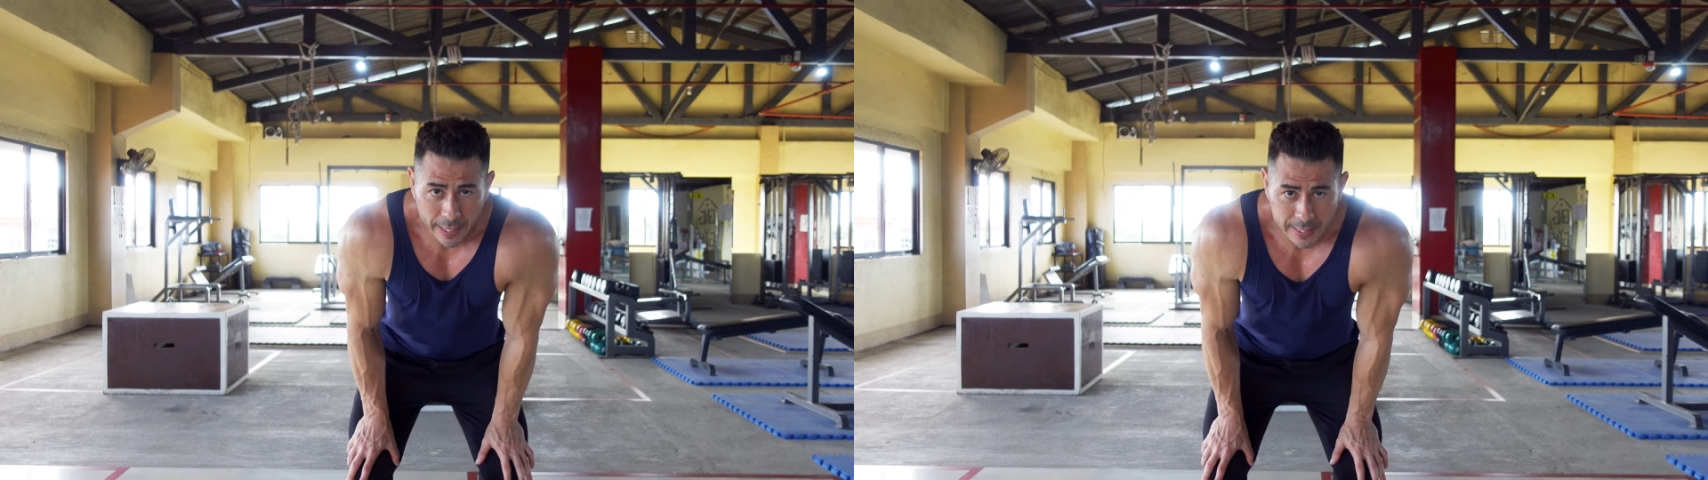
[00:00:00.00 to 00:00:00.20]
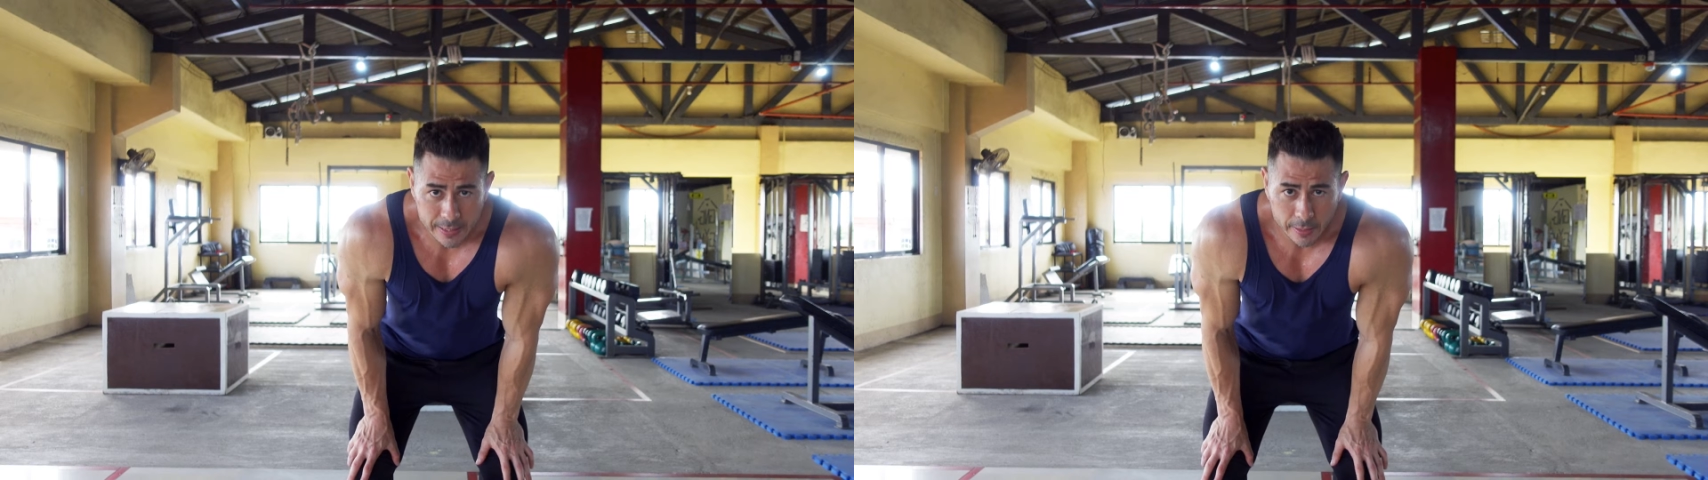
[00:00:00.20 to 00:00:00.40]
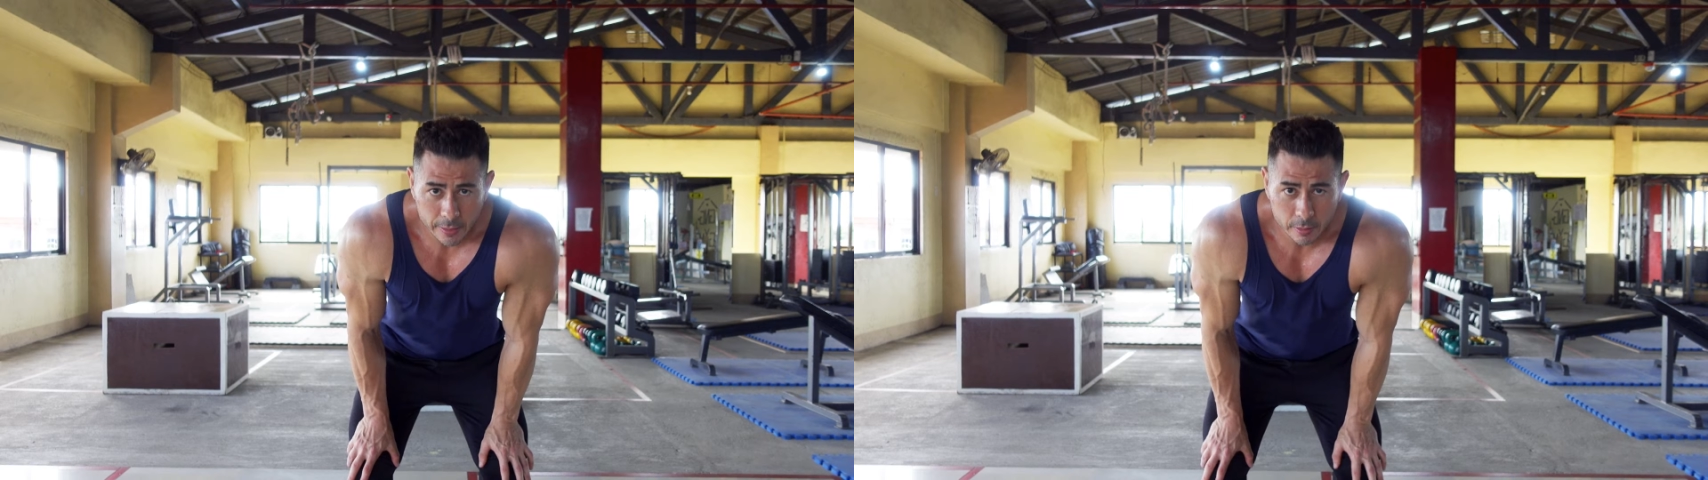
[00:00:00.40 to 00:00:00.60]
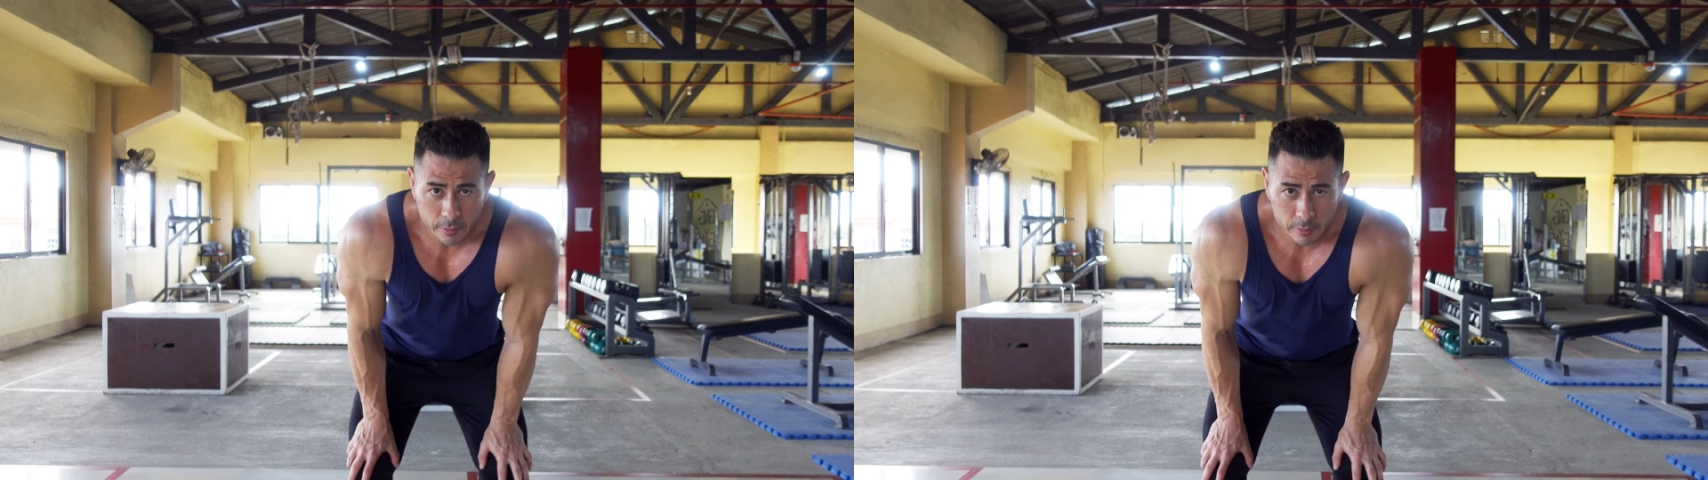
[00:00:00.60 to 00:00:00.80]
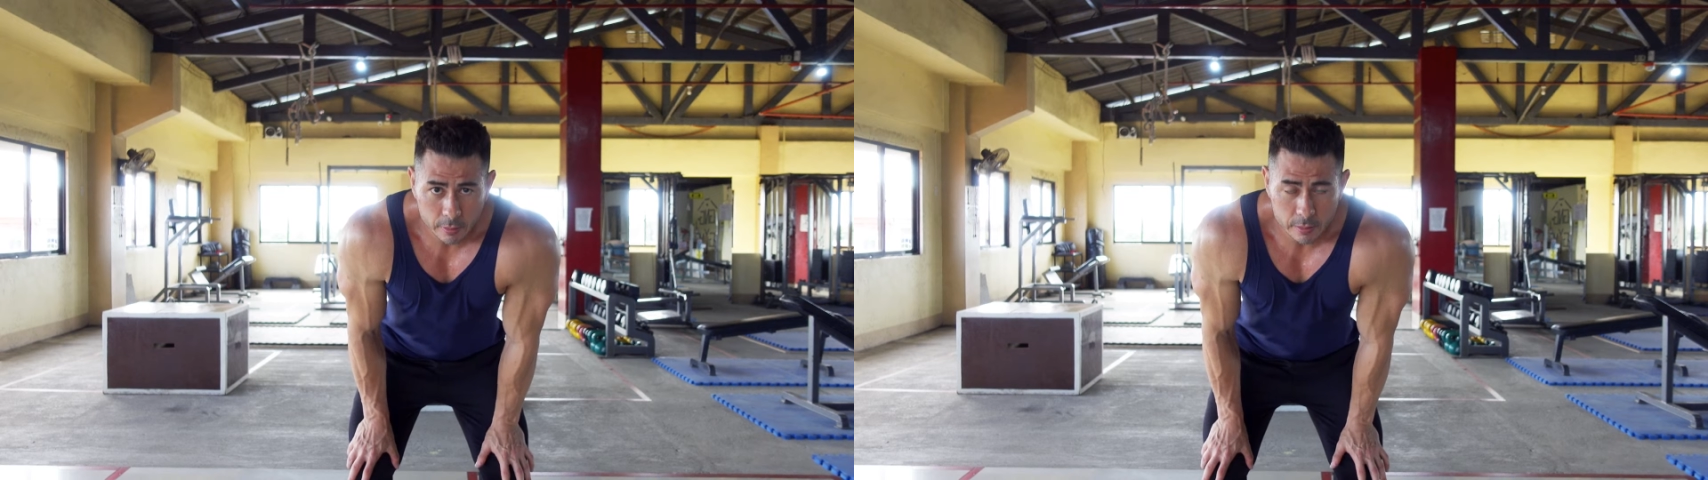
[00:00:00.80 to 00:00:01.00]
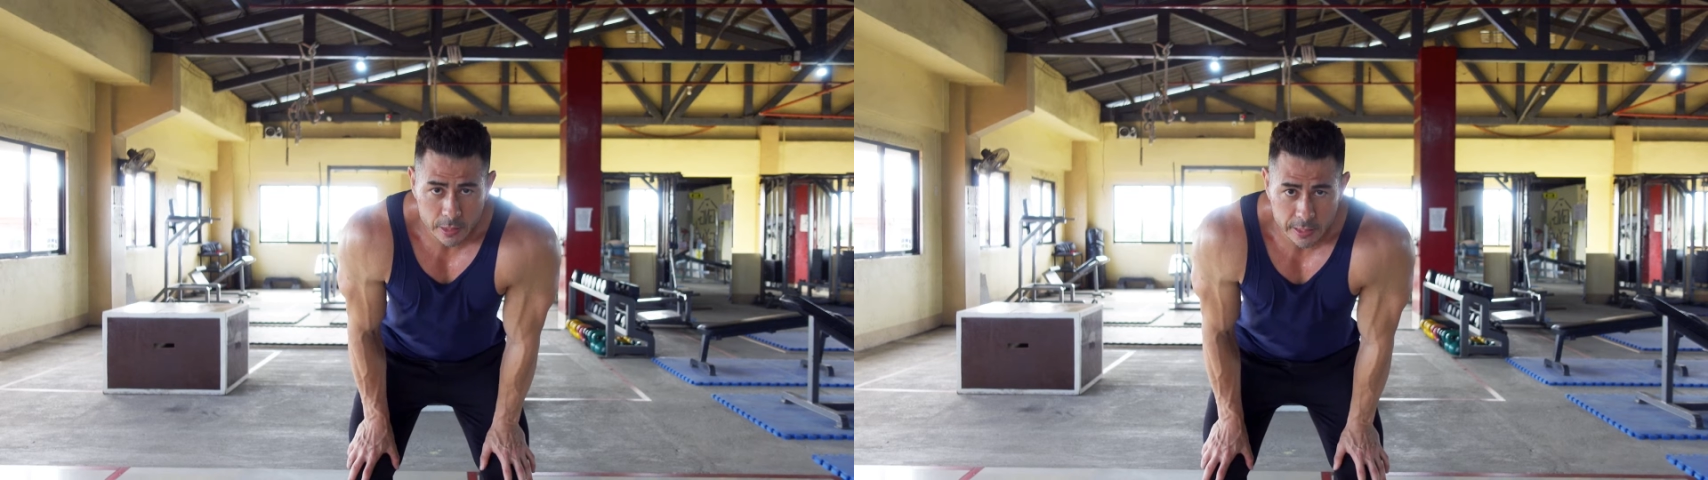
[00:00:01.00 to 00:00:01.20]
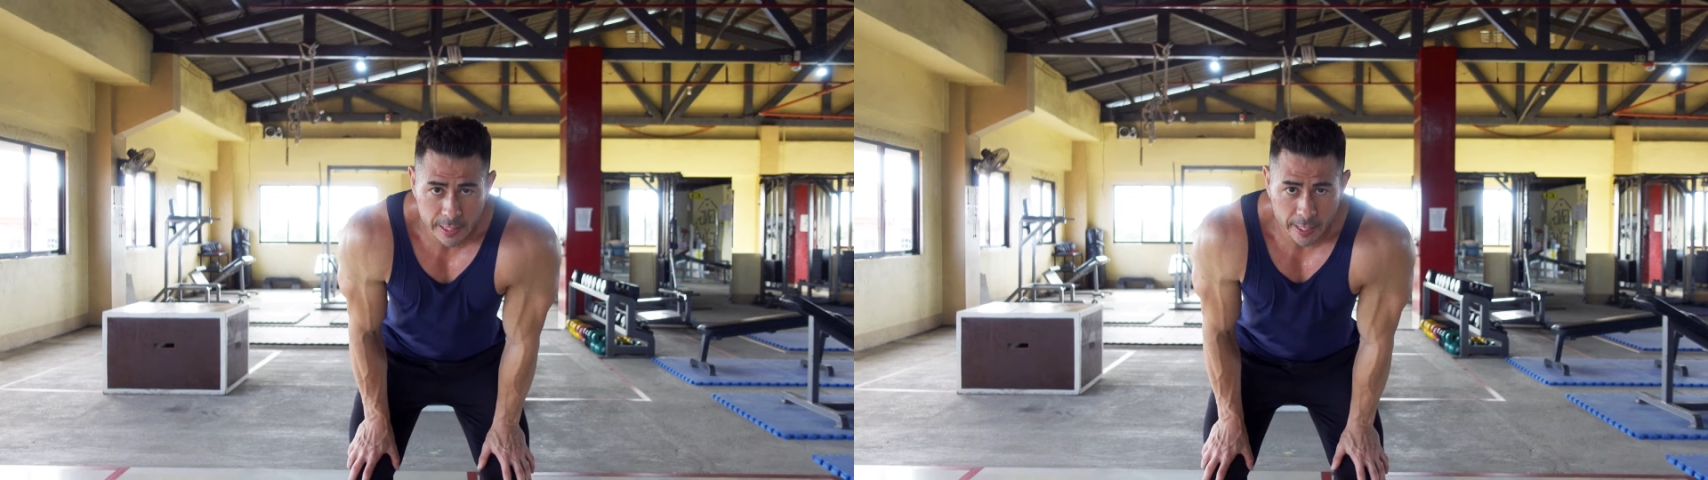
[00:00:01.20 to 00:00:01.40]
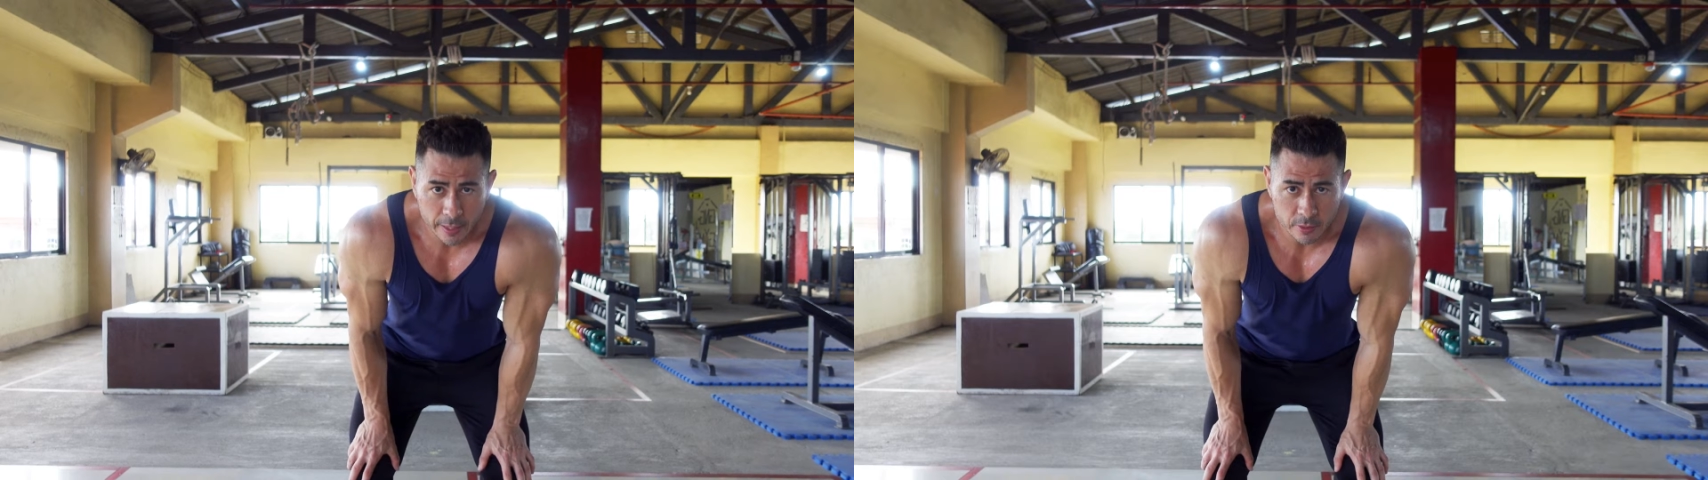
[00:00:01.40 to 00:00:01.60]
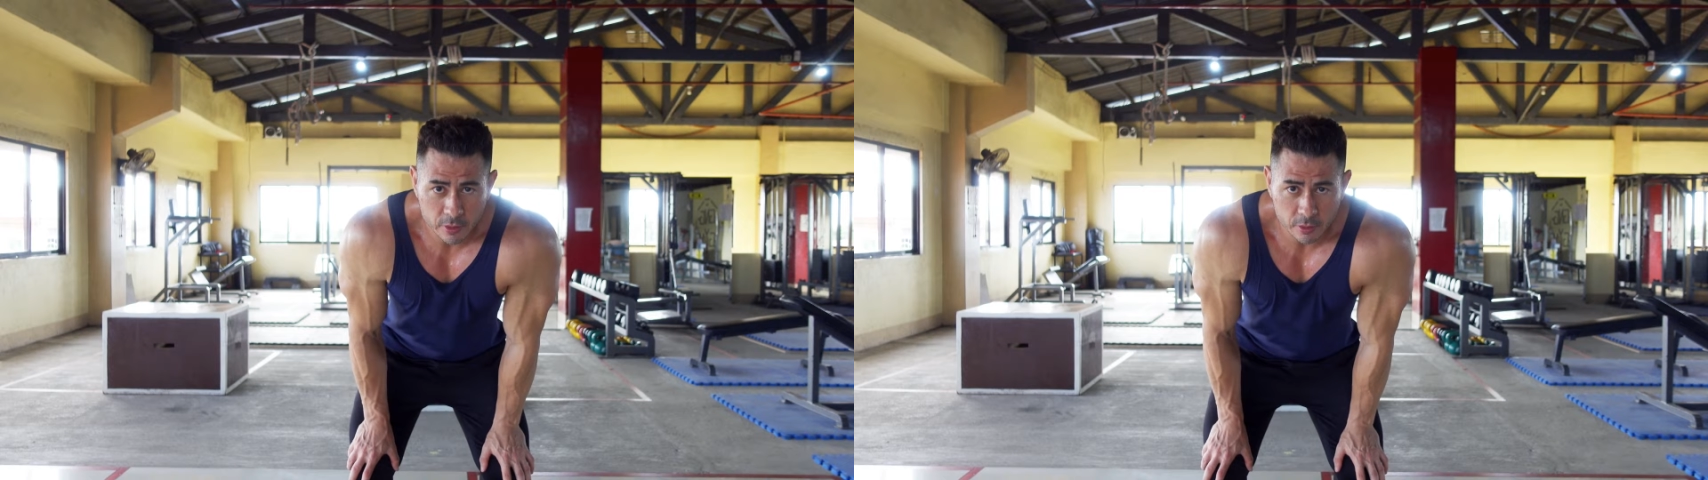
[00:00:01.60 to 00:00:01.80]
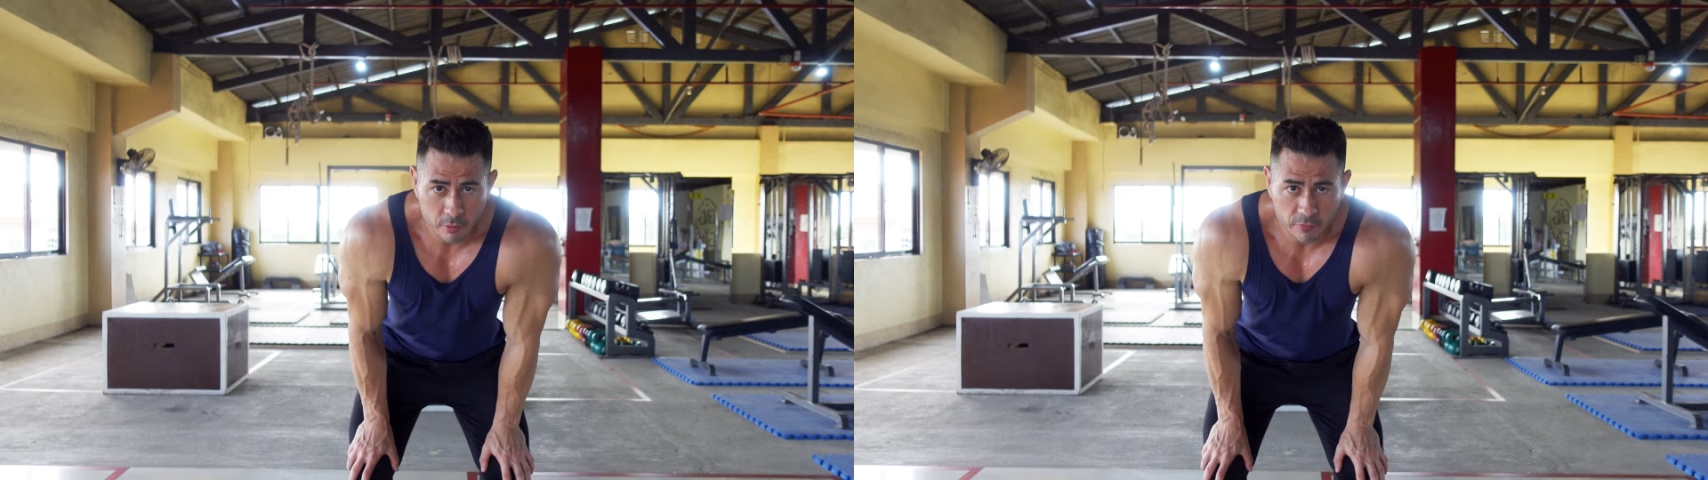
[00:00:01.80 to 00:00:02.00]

basic stance